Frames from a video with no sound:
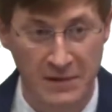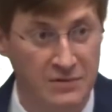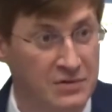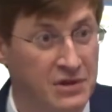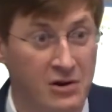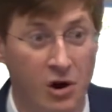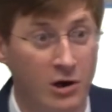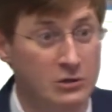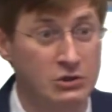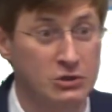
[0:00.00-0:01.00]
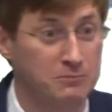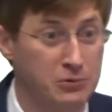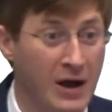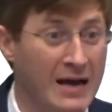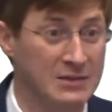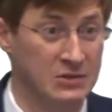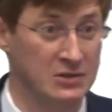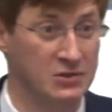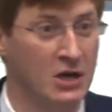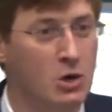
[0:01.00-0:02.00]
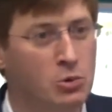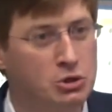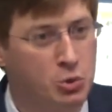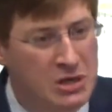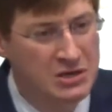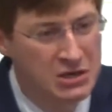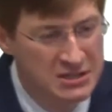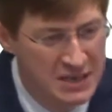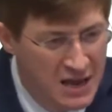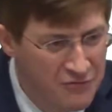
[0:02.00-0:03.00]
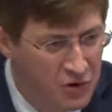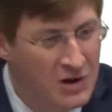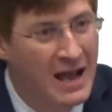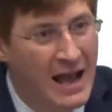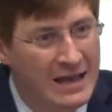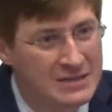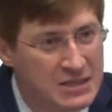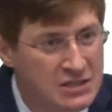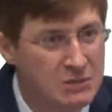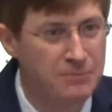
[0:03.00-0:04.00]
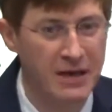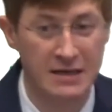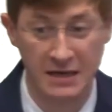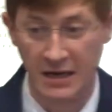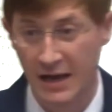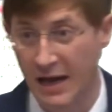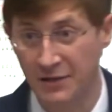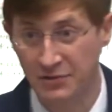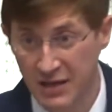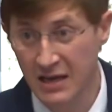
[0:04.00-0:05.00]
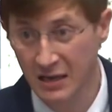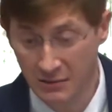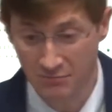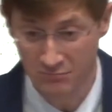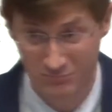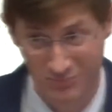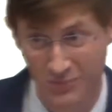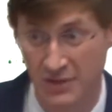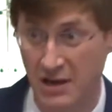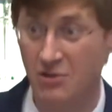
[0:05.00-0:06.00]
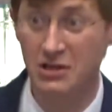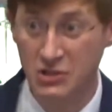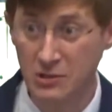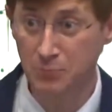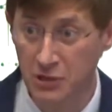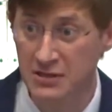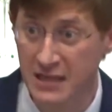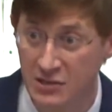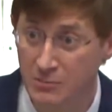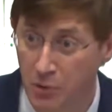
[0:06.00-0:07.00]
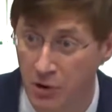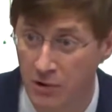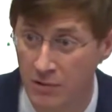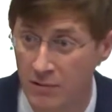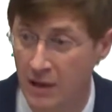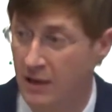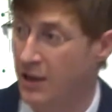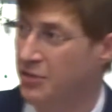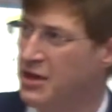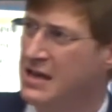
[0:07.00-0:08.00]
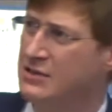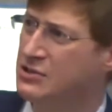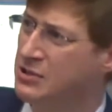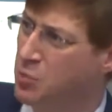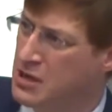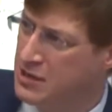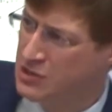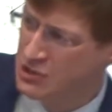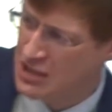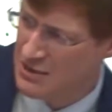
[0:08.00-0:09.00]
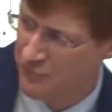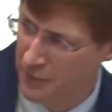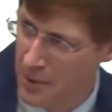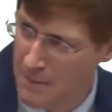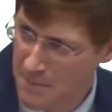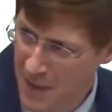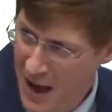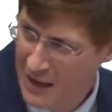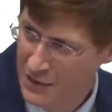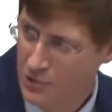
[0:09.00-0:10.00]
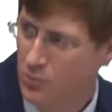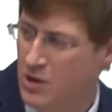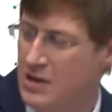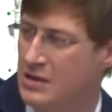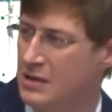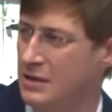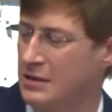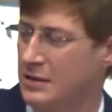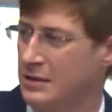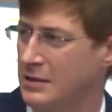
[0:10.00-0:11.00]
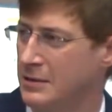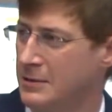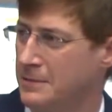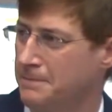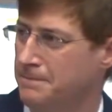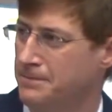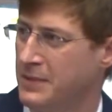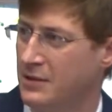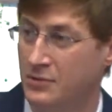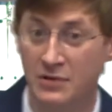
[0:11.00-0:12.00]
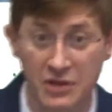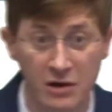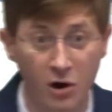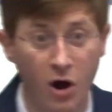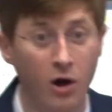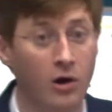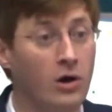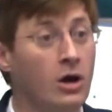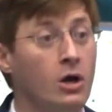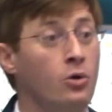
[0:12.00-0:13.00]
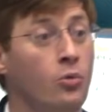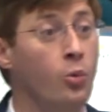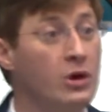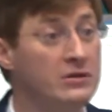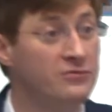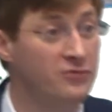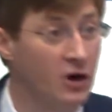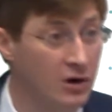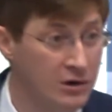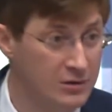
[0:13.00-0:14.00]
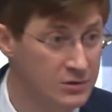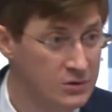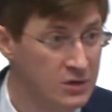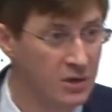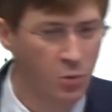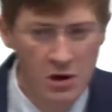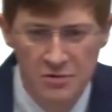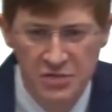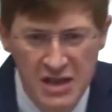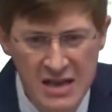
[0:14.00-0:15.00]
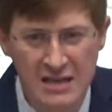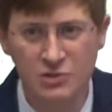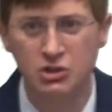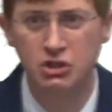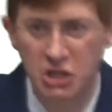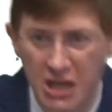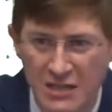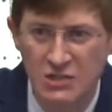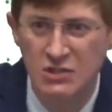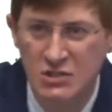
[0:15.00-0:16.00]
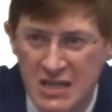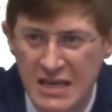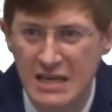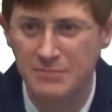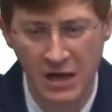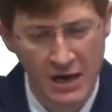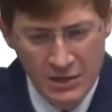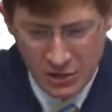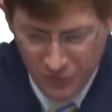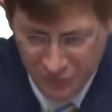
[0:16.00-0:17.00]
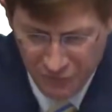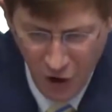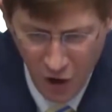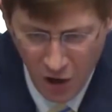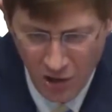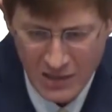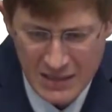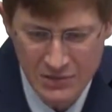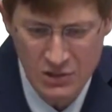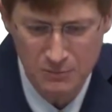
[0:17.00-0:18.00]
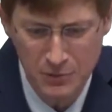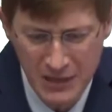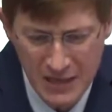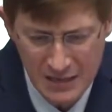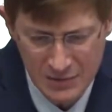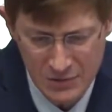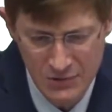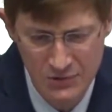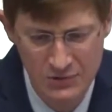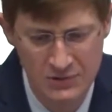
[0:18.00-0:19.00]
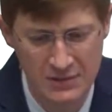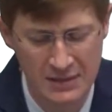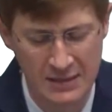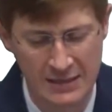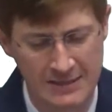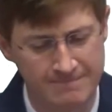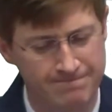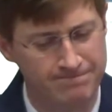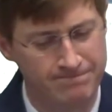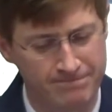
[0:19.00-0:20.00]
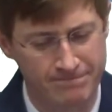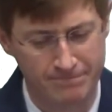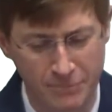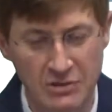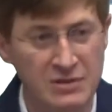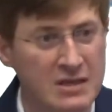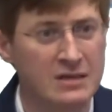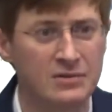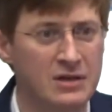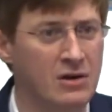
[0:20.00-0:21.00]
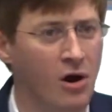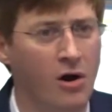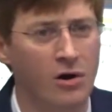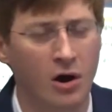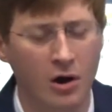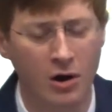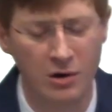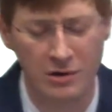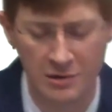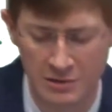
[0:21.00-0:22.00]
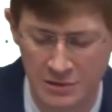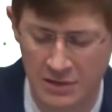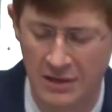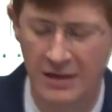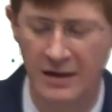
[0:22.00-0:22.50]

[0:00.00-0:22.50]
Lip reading: that there are surprises which we could never anticipate, and then there is the predictable, things that we could see from a mile away. That there are windfalls where things just seem to fall into place. But then there are hard-fought